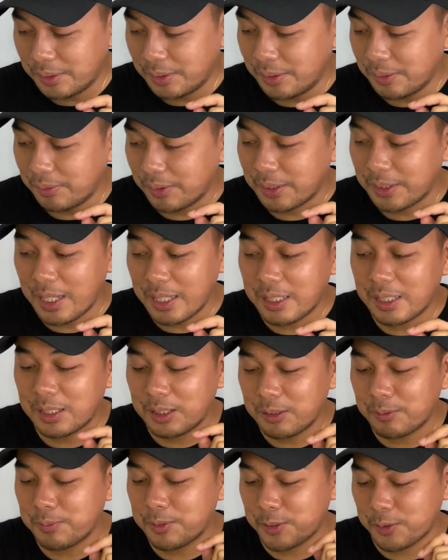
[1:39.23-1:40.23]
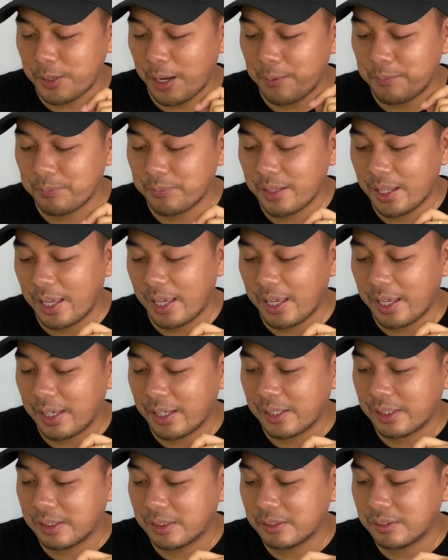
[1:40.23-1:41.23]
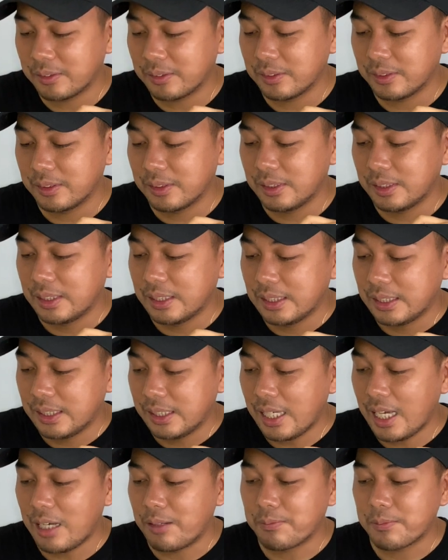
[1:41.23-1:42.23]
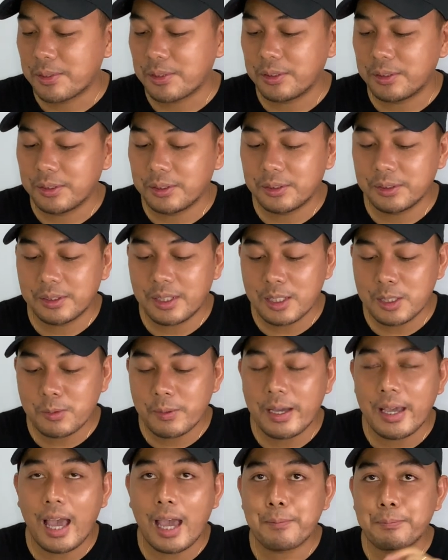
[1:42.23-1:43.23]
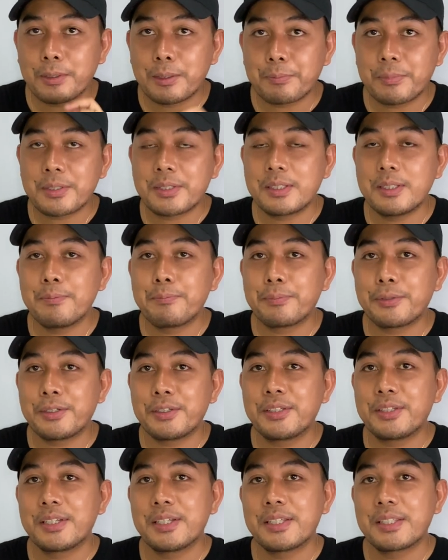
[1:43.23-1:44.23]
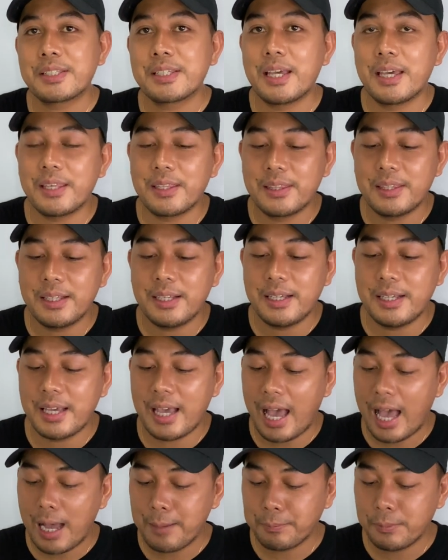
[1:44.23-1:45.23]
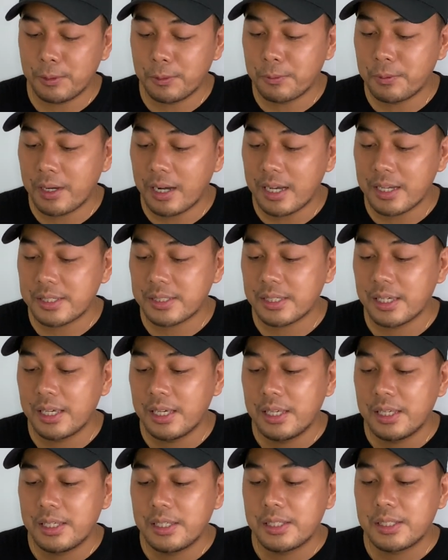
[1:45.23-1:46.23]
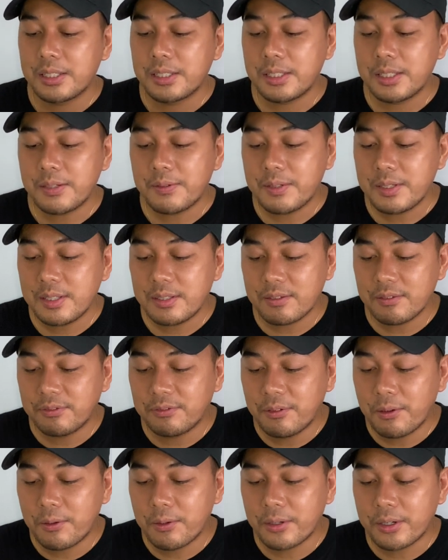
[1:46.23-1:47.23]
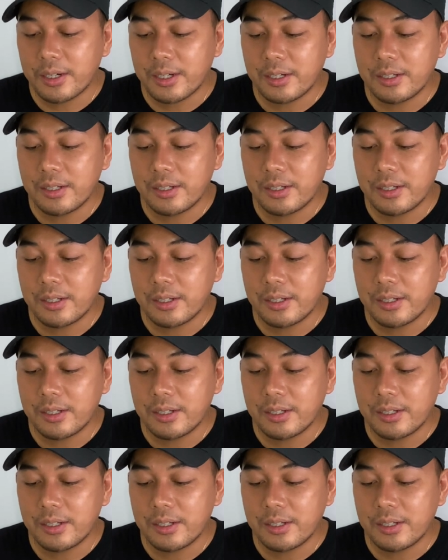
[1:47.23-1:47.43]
magnetic loop strap. And yeah, so that's why I purposely purchased the Apple Watch Series 4